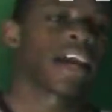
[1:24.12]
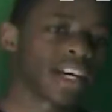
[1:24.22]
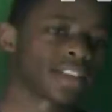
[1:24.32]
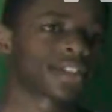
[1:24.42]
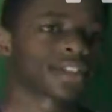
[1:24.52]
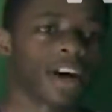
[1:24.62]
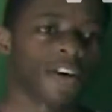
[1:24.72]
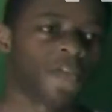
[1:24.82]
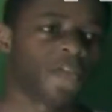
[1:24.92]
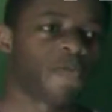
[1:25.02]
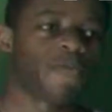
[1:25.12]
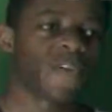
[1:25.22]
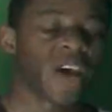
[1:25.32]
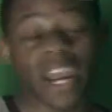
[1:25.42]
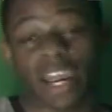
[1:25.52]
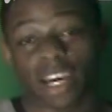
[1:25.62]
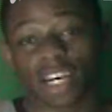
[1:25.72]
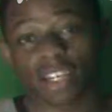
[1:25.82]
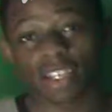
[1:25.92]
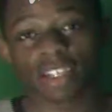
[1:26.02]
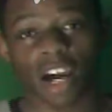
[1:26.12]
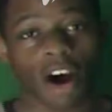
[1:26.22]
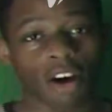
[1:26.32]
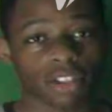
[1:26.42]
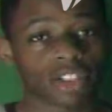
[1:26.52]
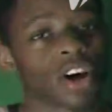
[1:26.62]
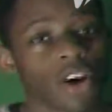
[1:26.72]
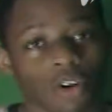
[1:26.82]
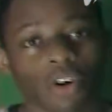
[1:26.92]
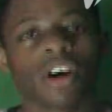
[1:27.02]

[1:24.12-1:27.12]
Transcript: and stuff, and also